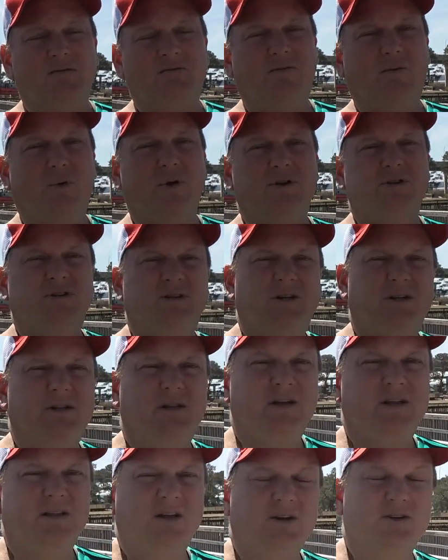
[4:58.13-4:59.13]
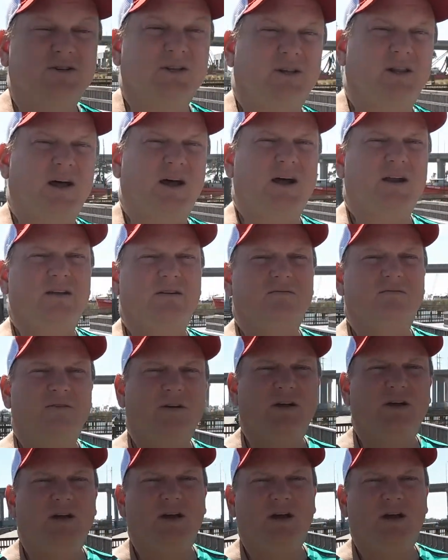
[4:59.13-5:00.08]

Unfortunately, there's a lot of